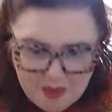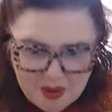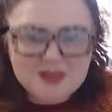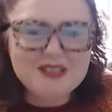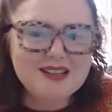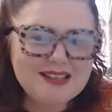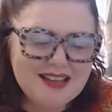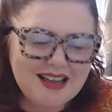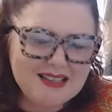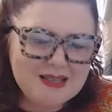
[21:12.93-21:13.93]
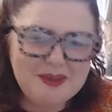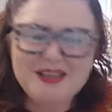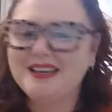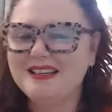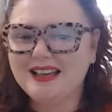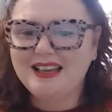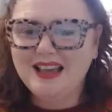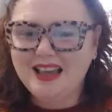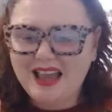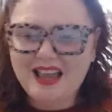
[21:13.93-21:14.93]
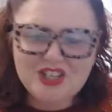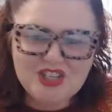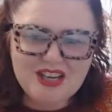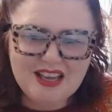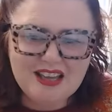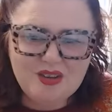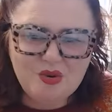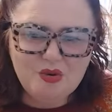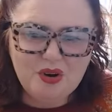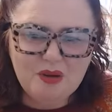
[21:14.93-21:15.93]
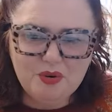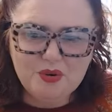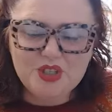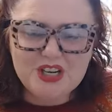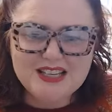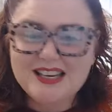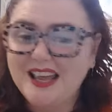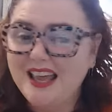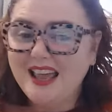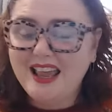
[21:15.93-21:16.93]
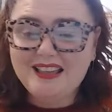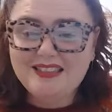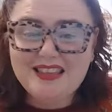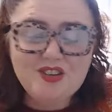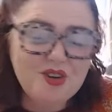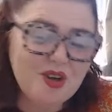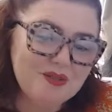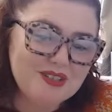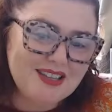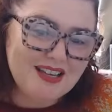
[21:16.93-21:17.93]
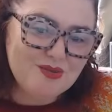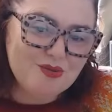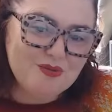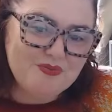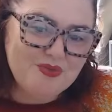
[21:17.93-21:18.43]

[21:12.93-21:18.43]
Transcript: Post in the Skeinz Speakeasy, hashtag your project, and then you go into that draw.